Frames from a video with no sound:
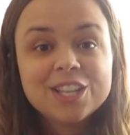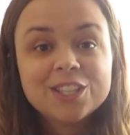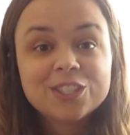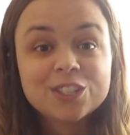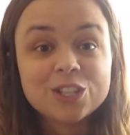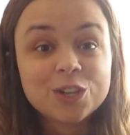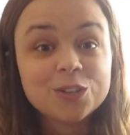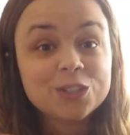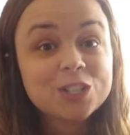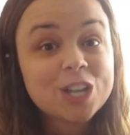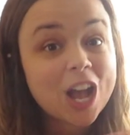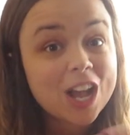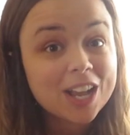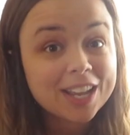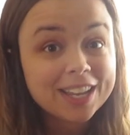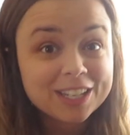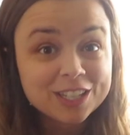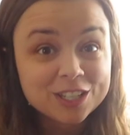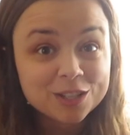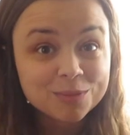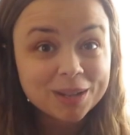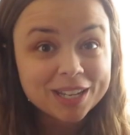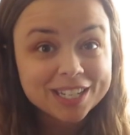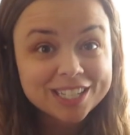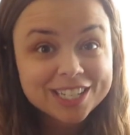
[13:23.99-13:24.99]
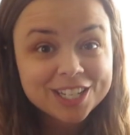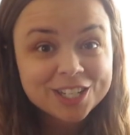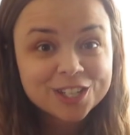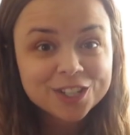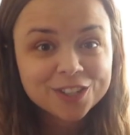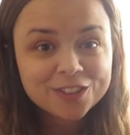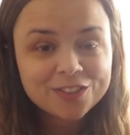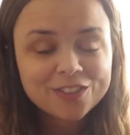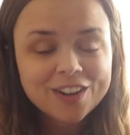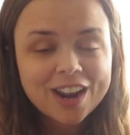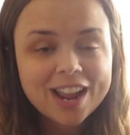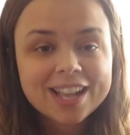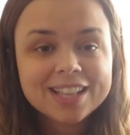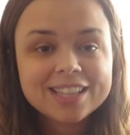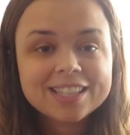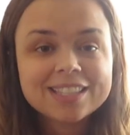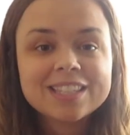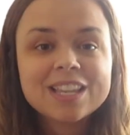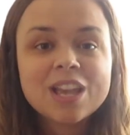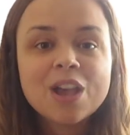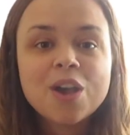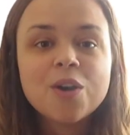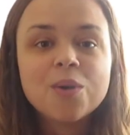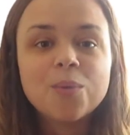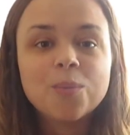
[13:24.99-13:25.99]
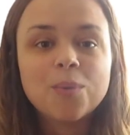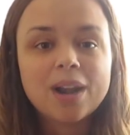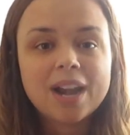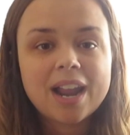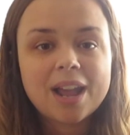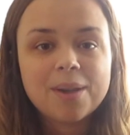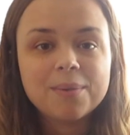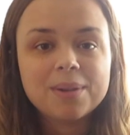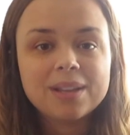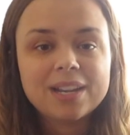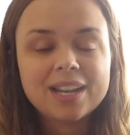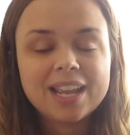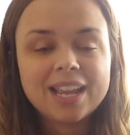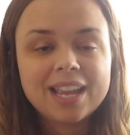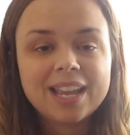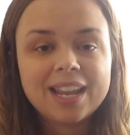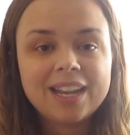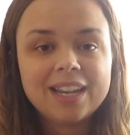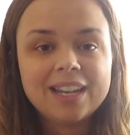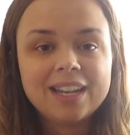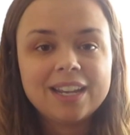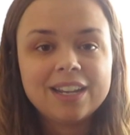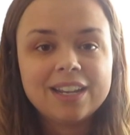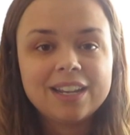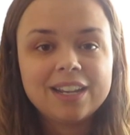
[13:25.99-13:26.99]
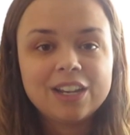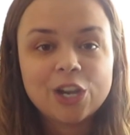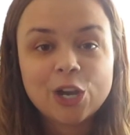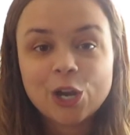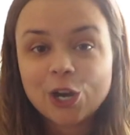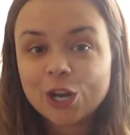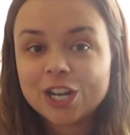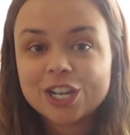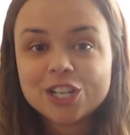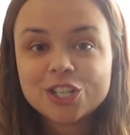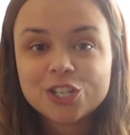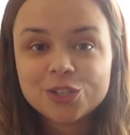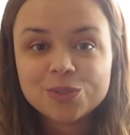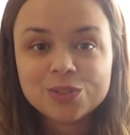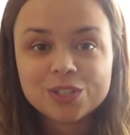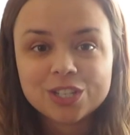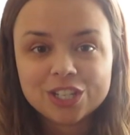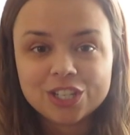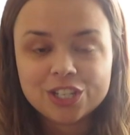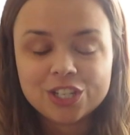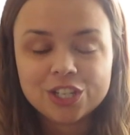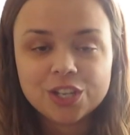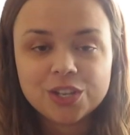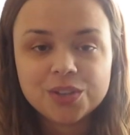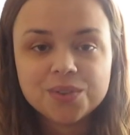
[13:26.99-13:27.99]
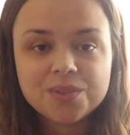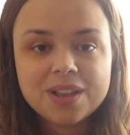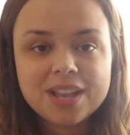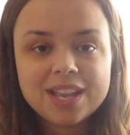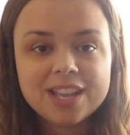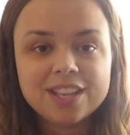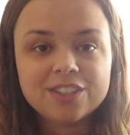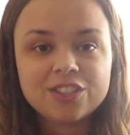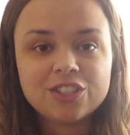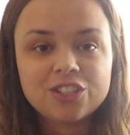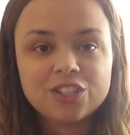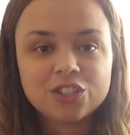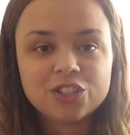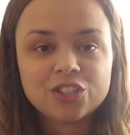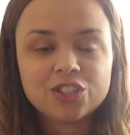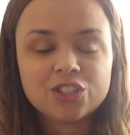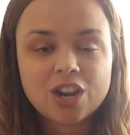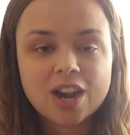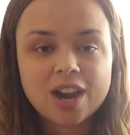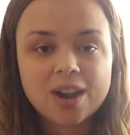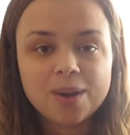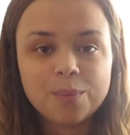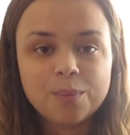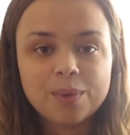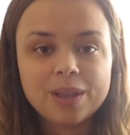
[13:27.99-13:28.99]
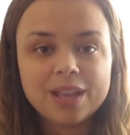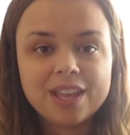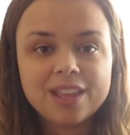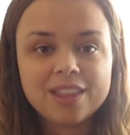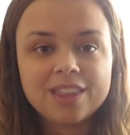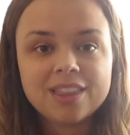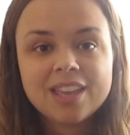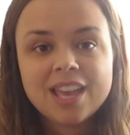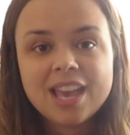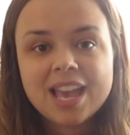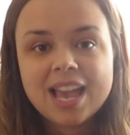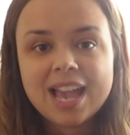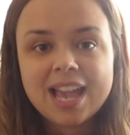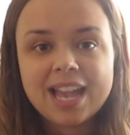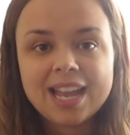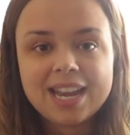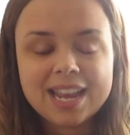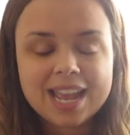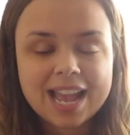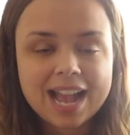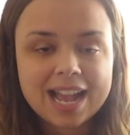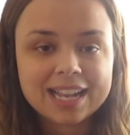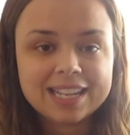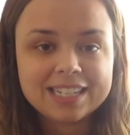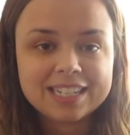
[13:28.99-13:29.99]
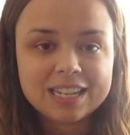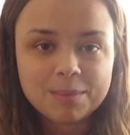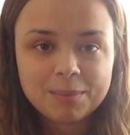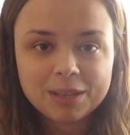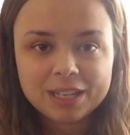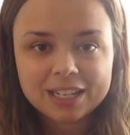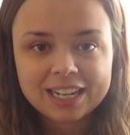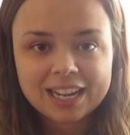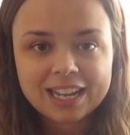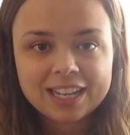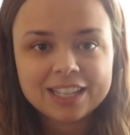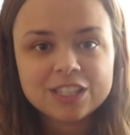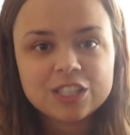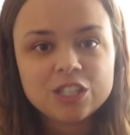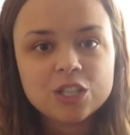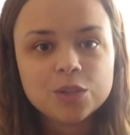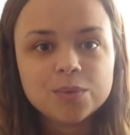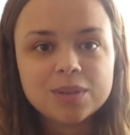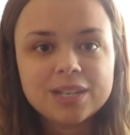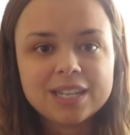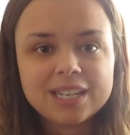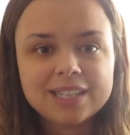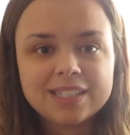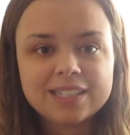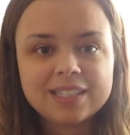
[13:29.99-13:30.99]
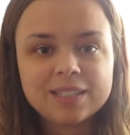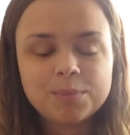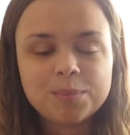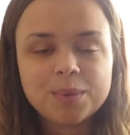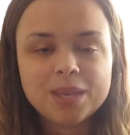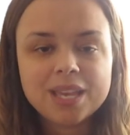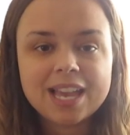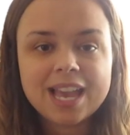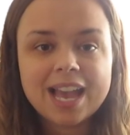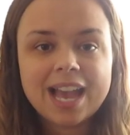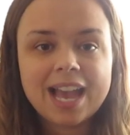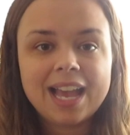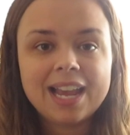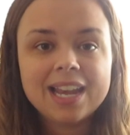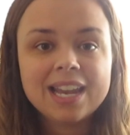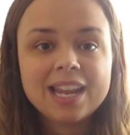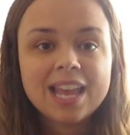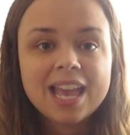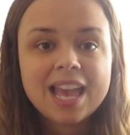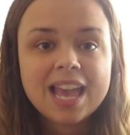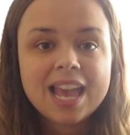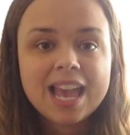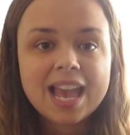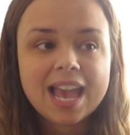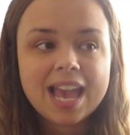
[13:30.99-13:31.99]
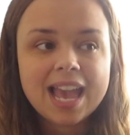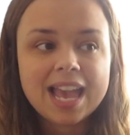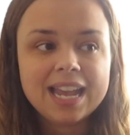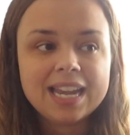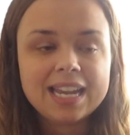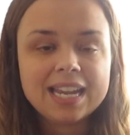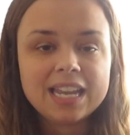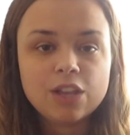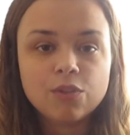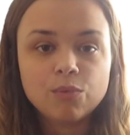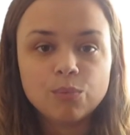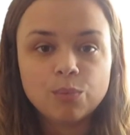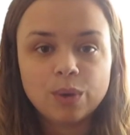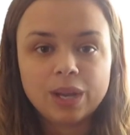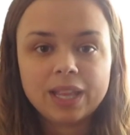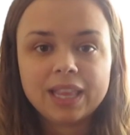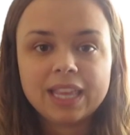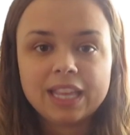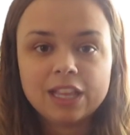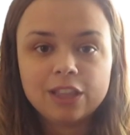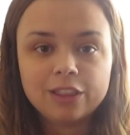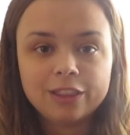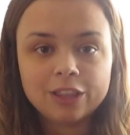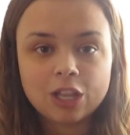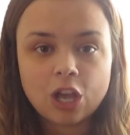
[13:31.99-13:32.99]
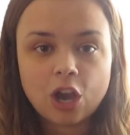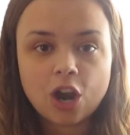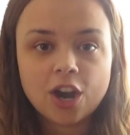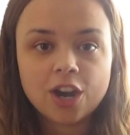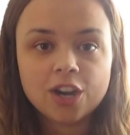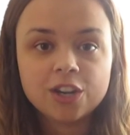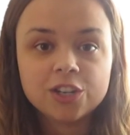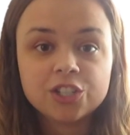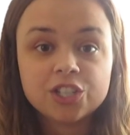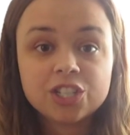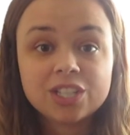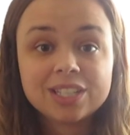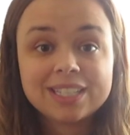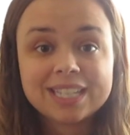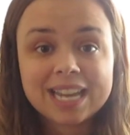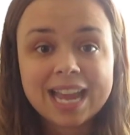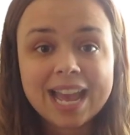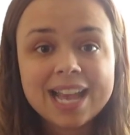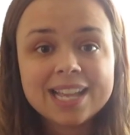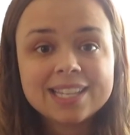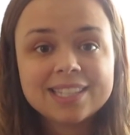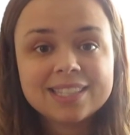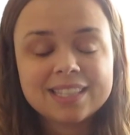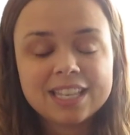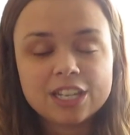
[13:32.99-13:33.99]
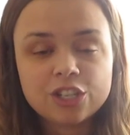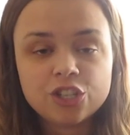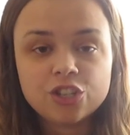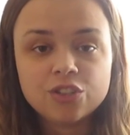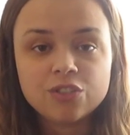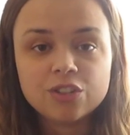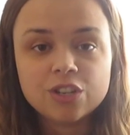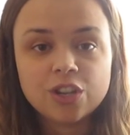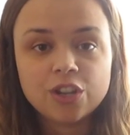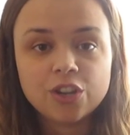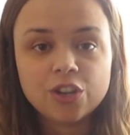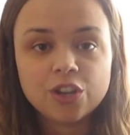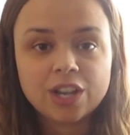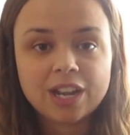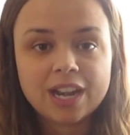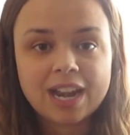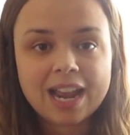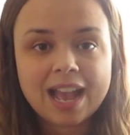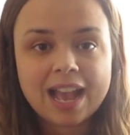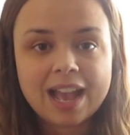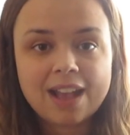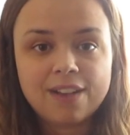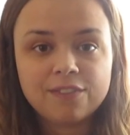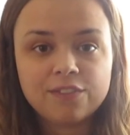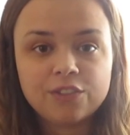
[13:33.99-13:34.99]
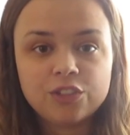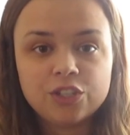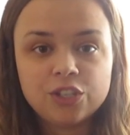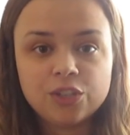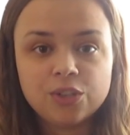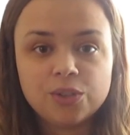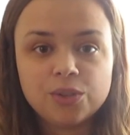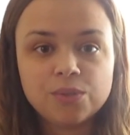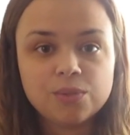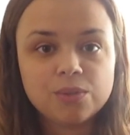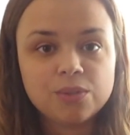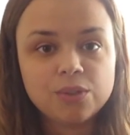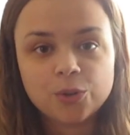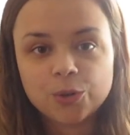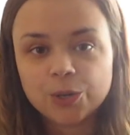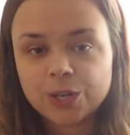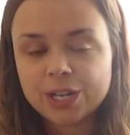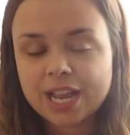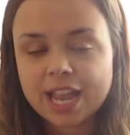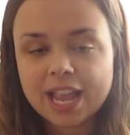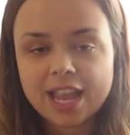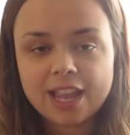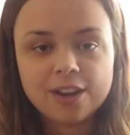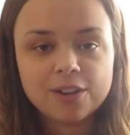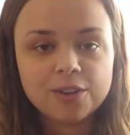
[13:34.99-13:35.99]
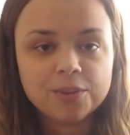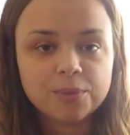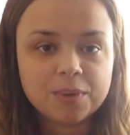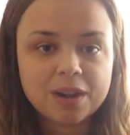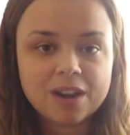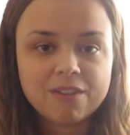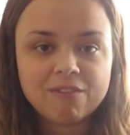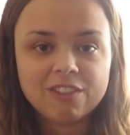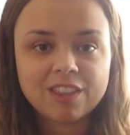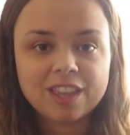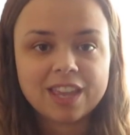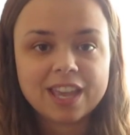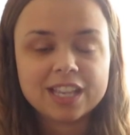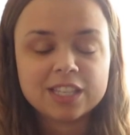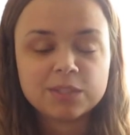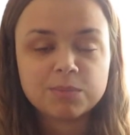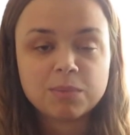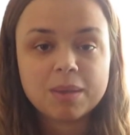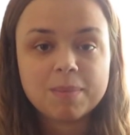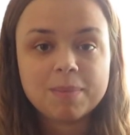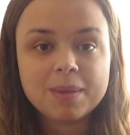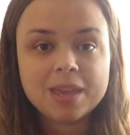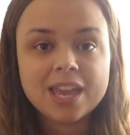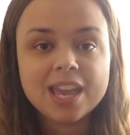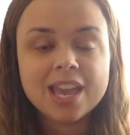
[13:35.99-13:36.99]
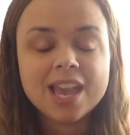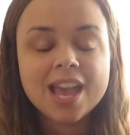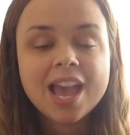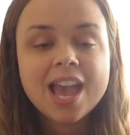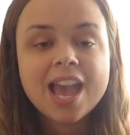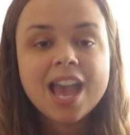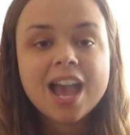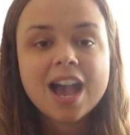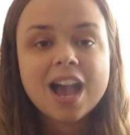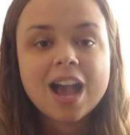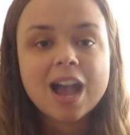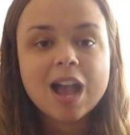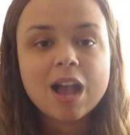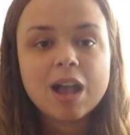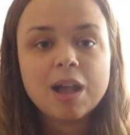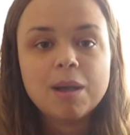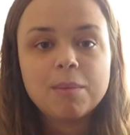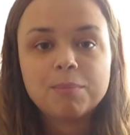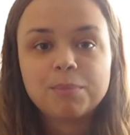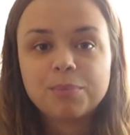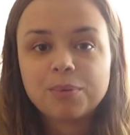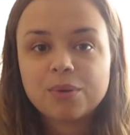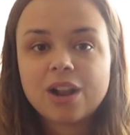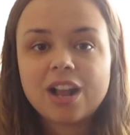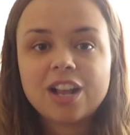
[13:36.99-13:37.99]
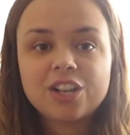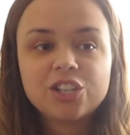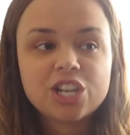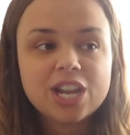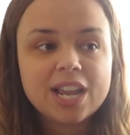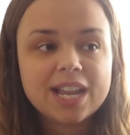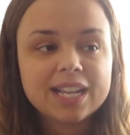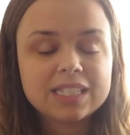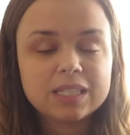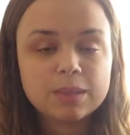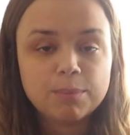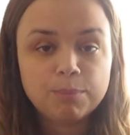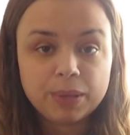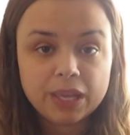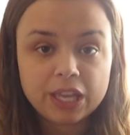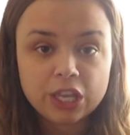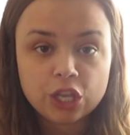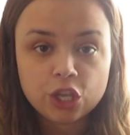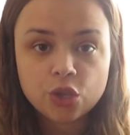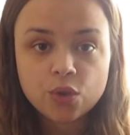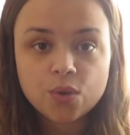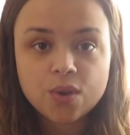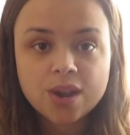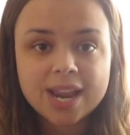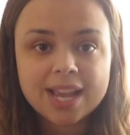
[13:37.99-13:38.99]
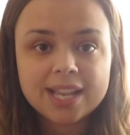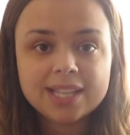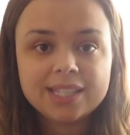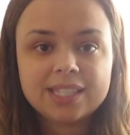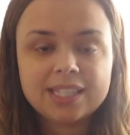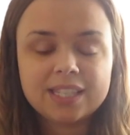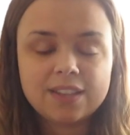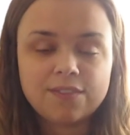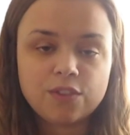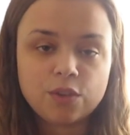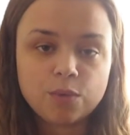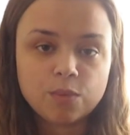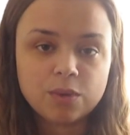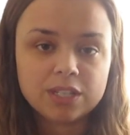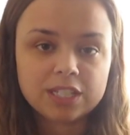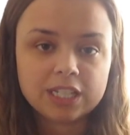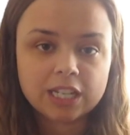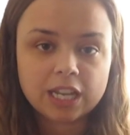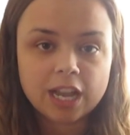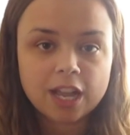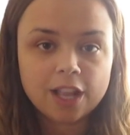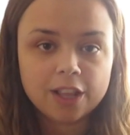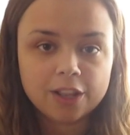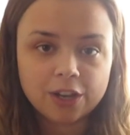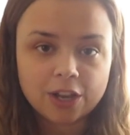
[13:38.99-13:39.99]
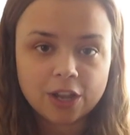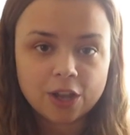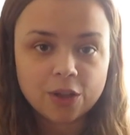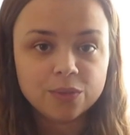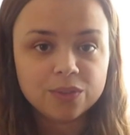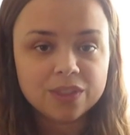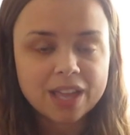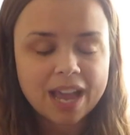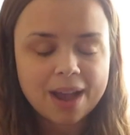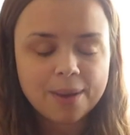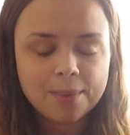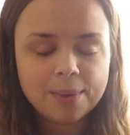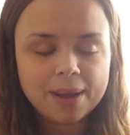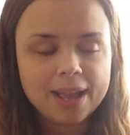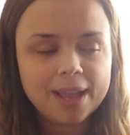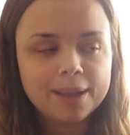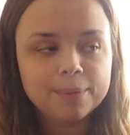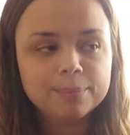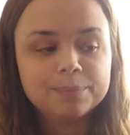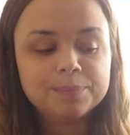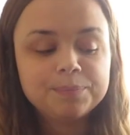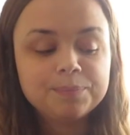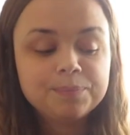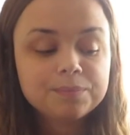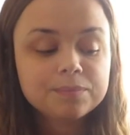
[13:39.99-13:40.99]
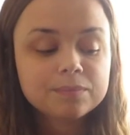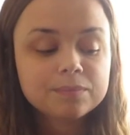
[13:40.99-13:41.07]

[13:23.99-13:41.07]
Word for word: So talking to my teacher friends, what I would encourage you to do is to start with any academic nights you would need to be at, any really large tests that you know you're gonna have to create or whatever the case may be, um, projects, big units if you want to color code that way.